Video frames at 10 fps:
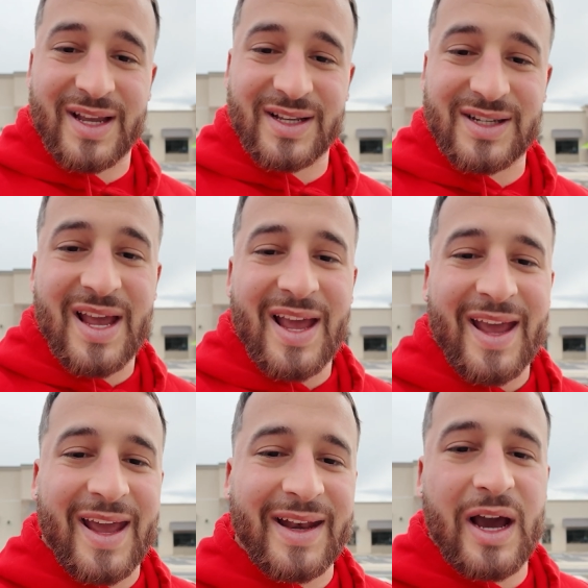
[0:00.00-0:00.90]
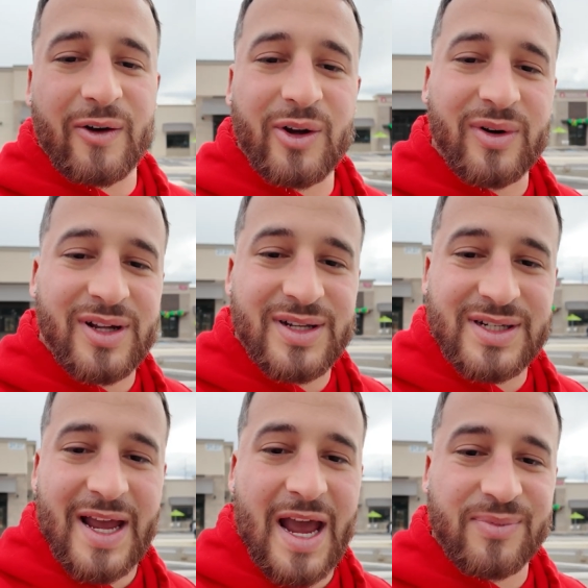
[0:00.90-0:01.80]
things. And now here it
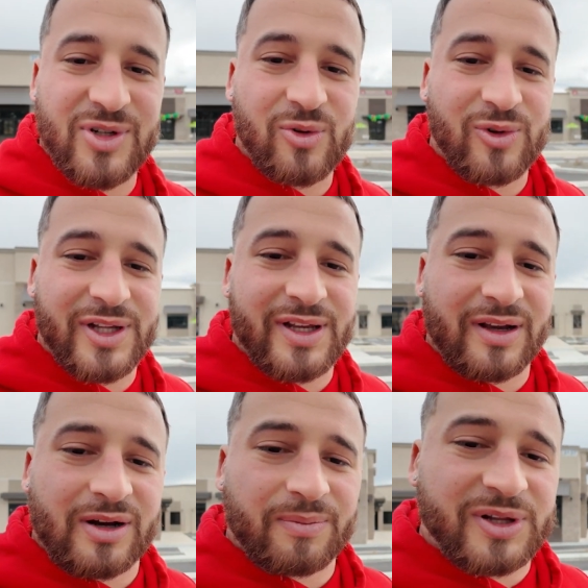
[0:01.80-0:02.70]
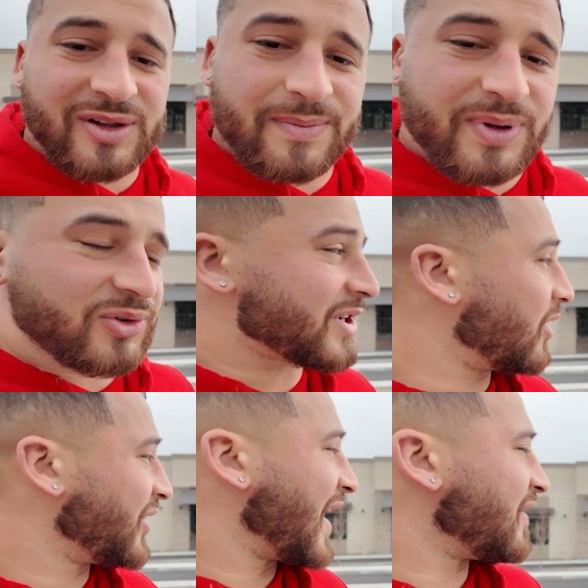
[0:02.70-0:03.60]
is, absolutely completely built
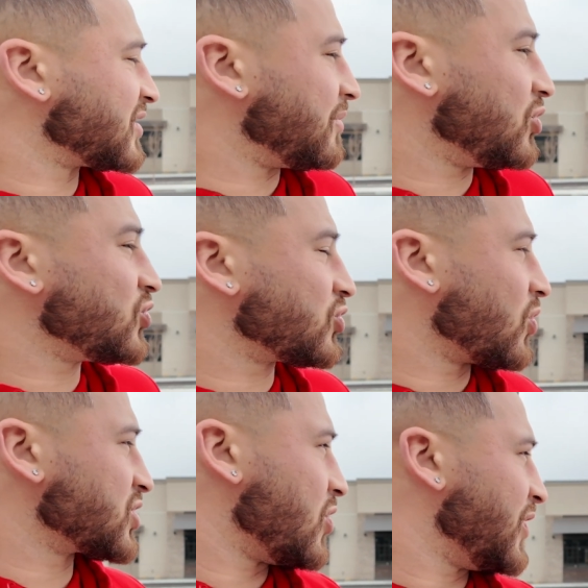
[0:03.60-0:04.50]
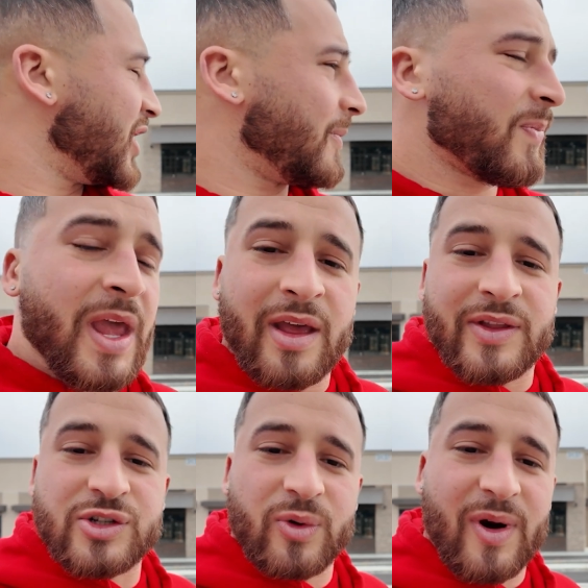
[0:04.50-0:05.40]
out. They have some new stores going in.
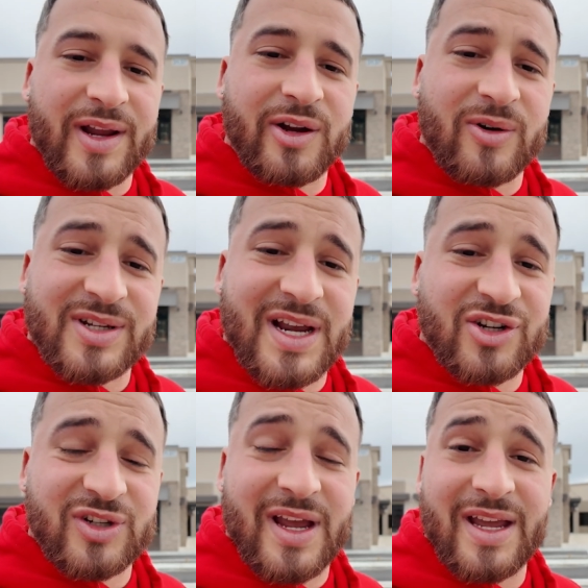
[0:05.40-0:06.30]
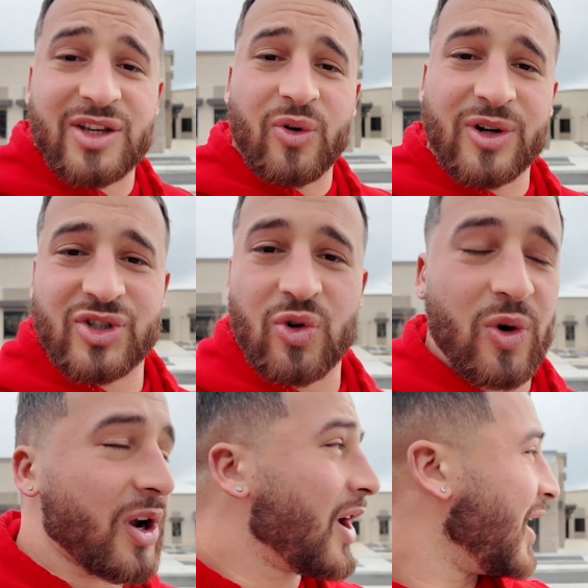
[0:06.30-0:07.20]
This one right here is actually a yogurt
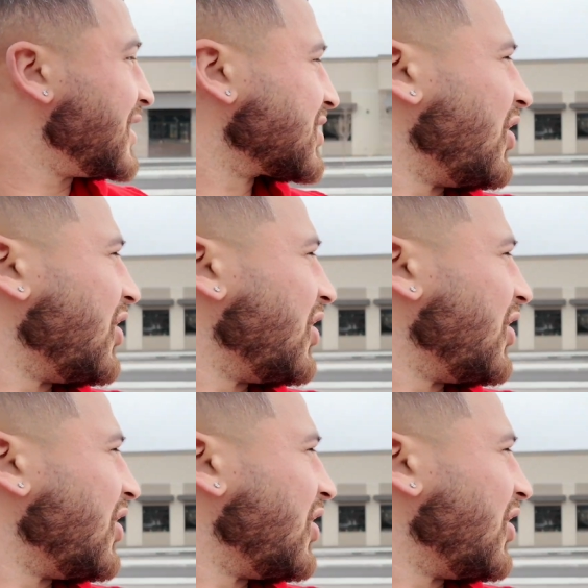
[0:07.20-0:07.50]
store. It's